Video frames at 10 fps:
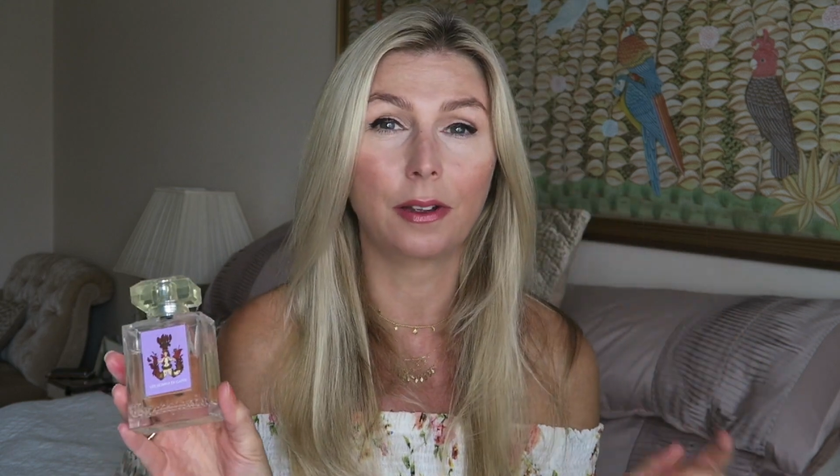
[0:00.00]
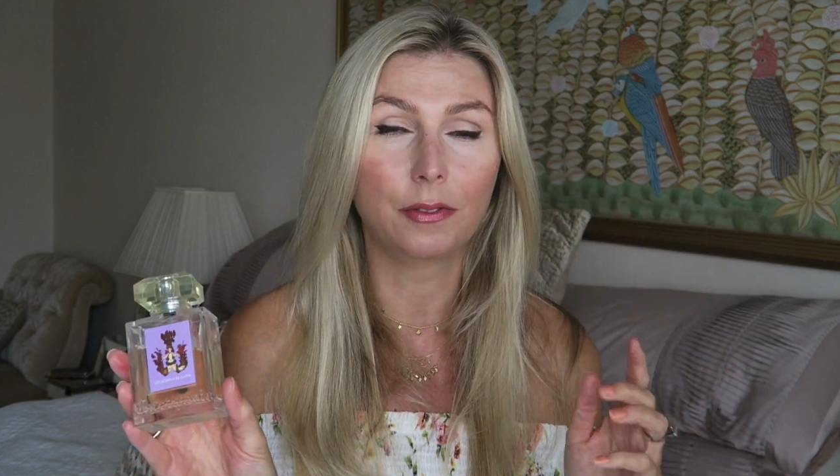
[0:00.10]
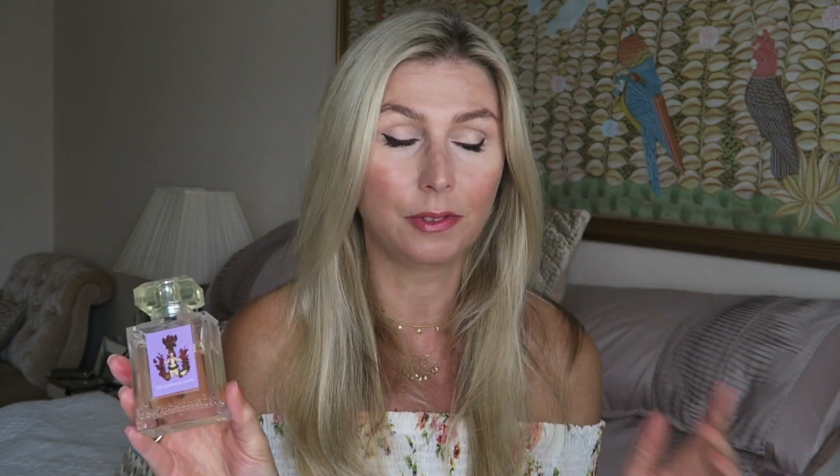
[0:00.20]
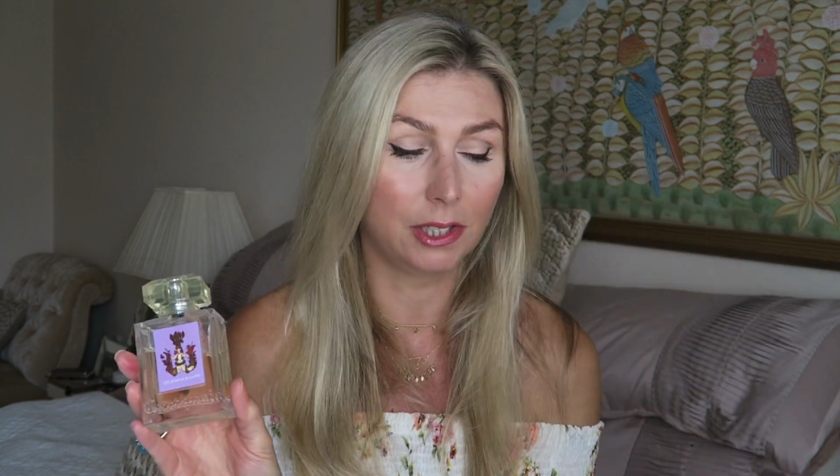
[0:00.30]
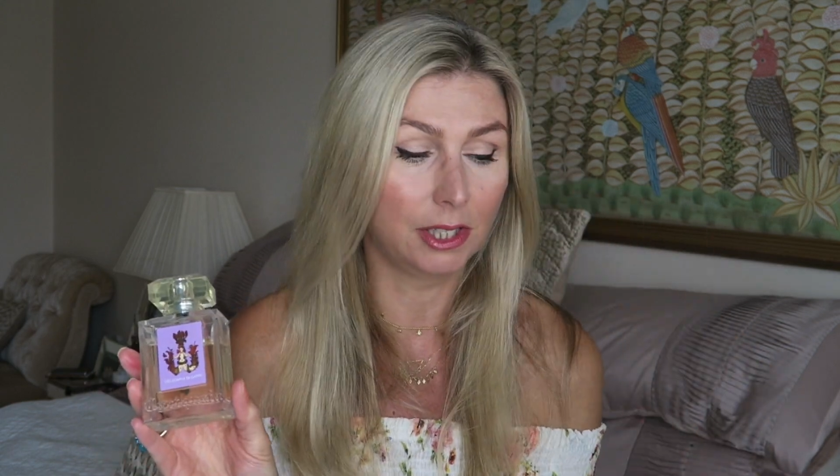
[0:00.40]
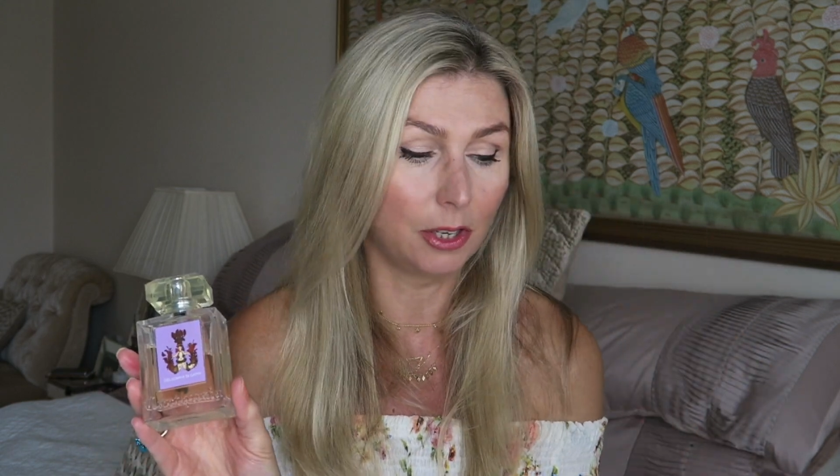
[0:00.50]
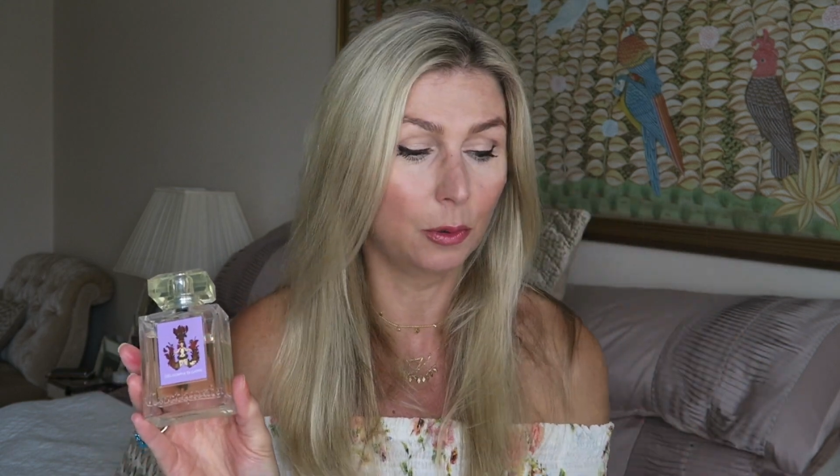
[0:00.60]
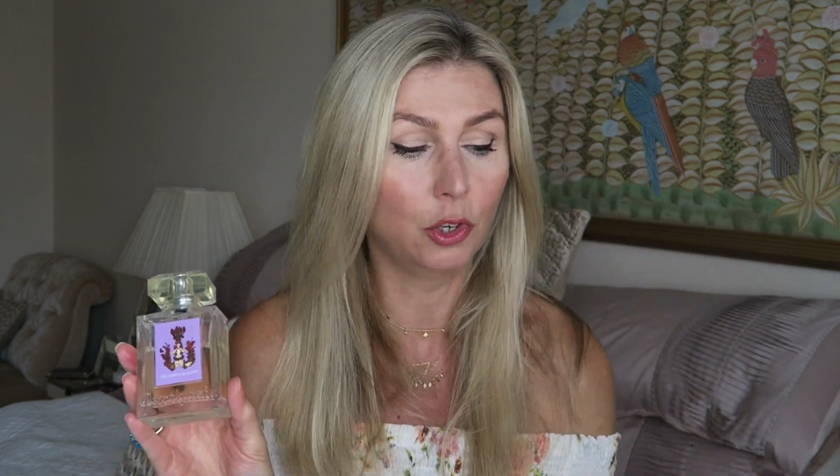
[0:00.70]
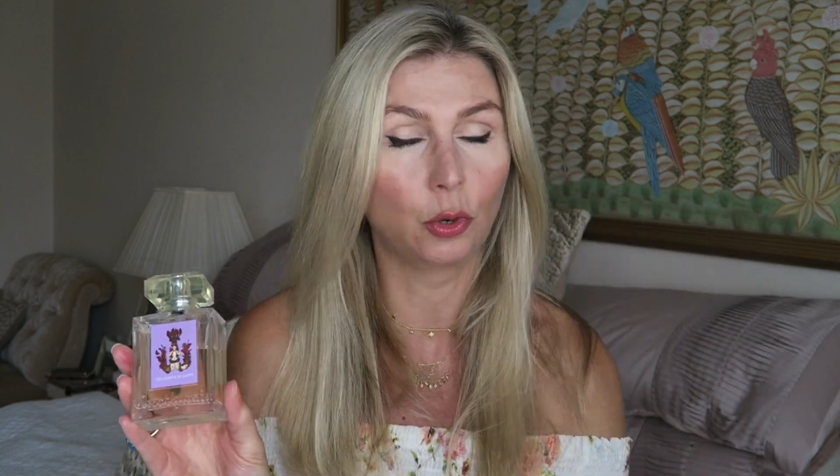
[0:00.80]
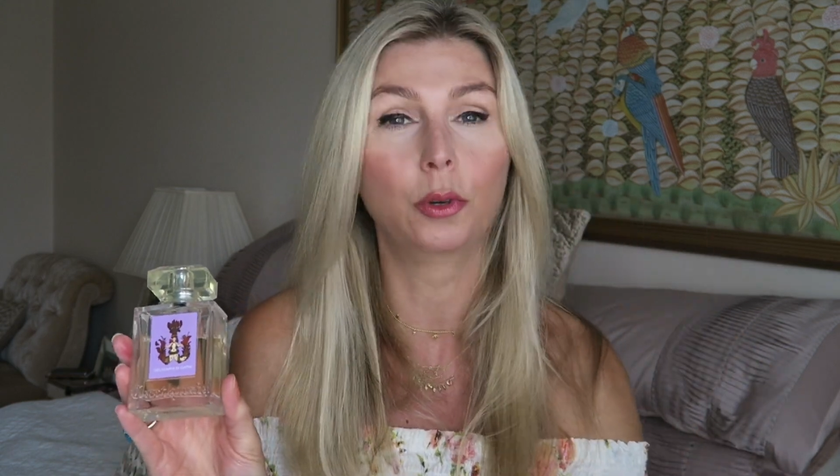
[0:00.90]
I've
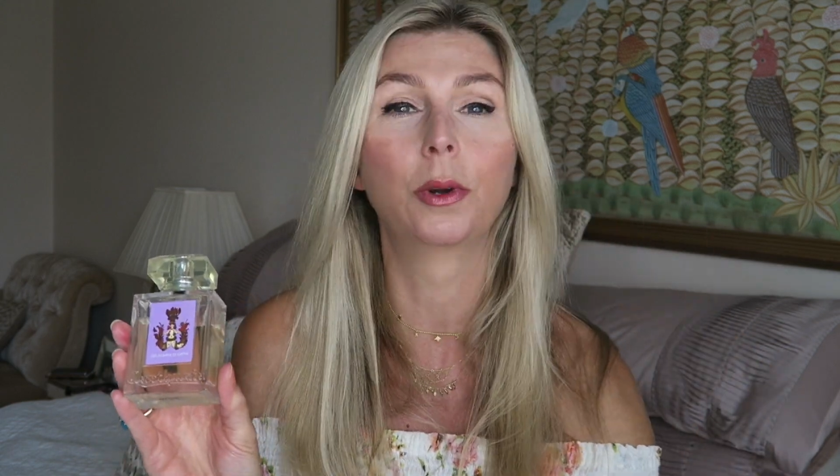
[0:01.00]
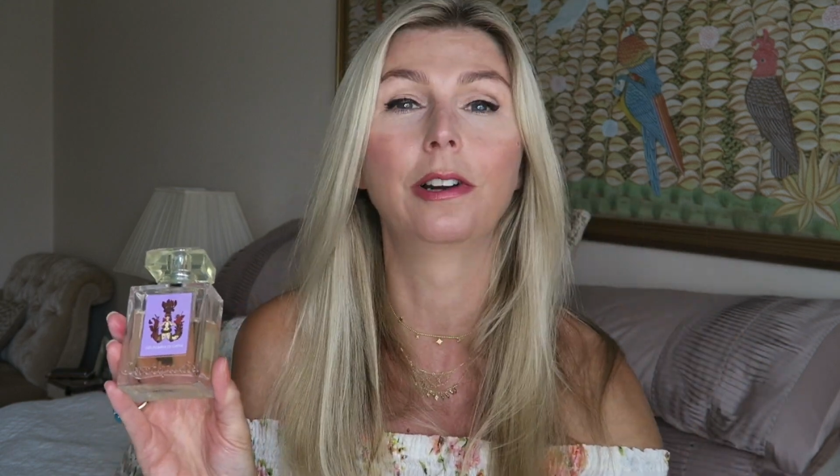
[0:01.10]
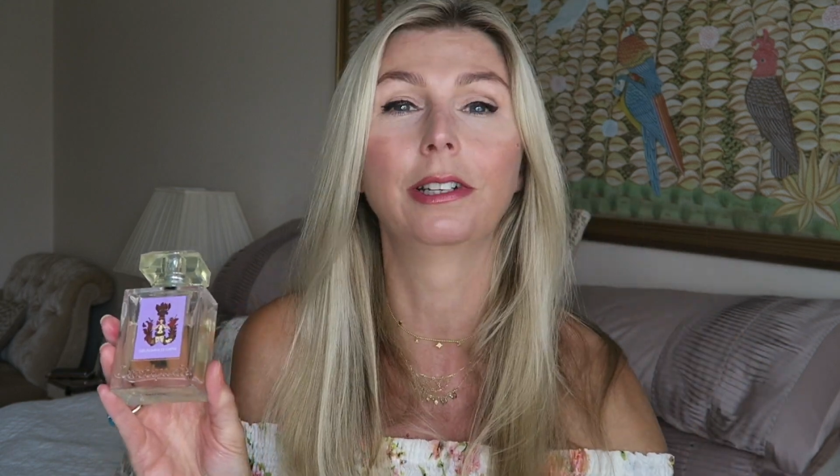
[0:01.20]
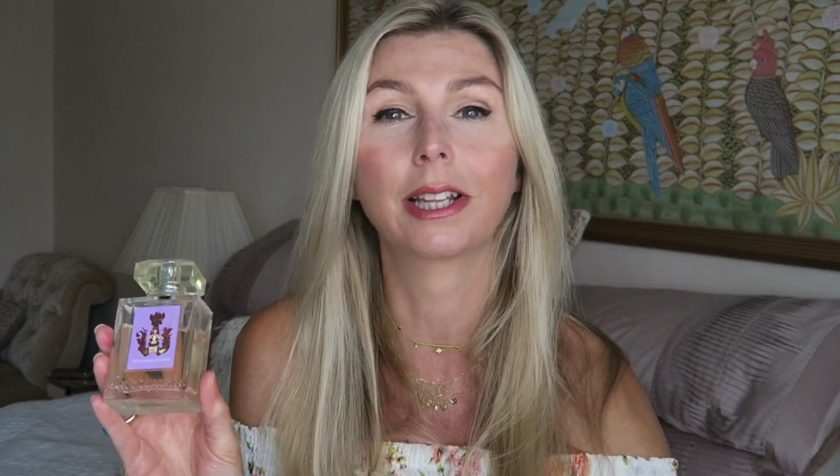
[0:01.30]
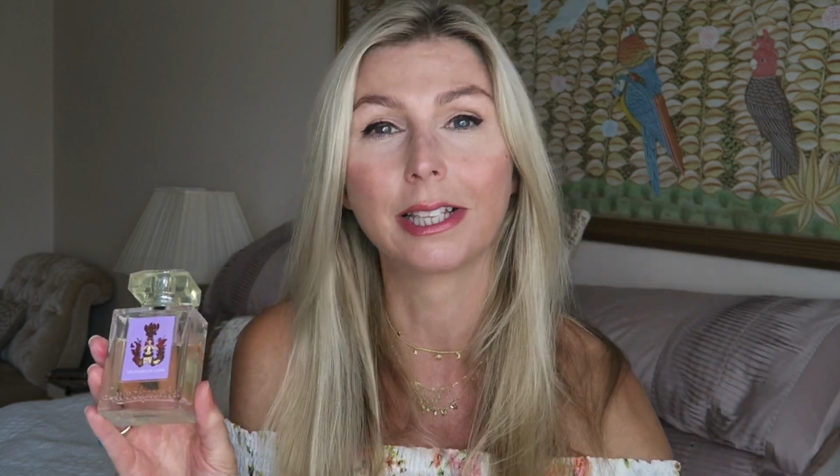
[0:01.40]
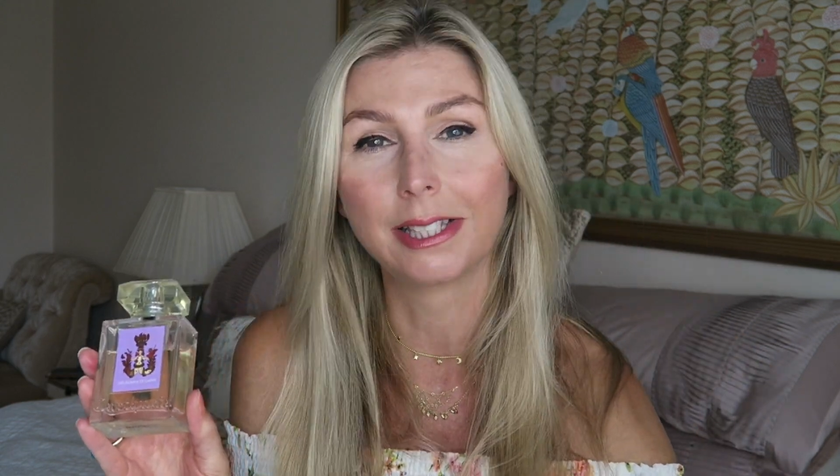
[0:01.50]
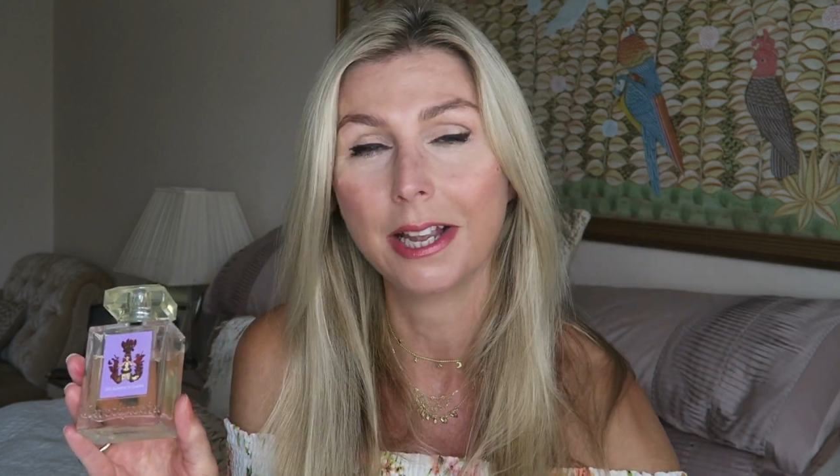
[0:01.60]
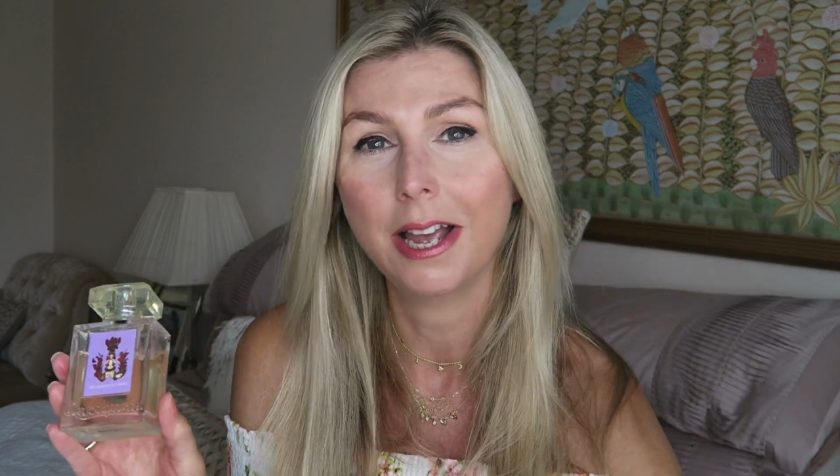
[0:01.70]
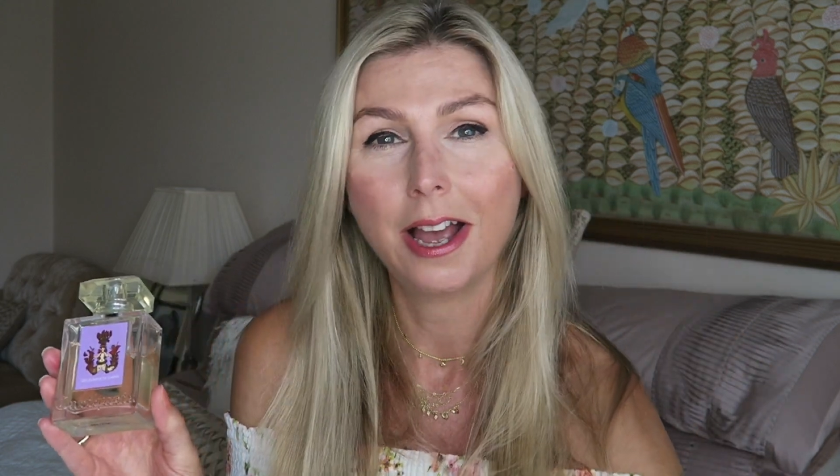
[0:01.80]
so enjoyed wearing this.